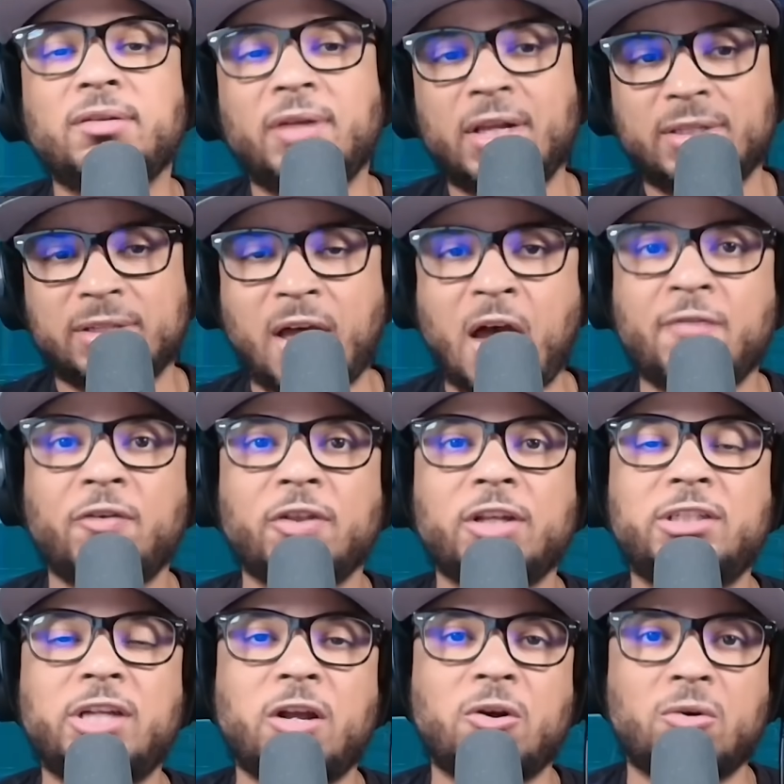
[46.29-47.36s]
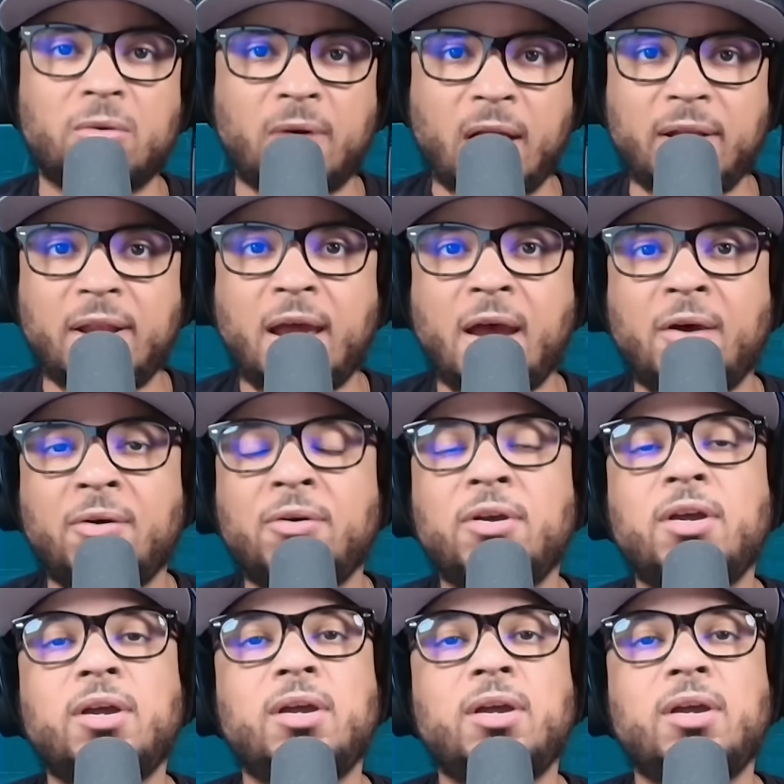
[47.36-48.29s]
It's live on the channel right now.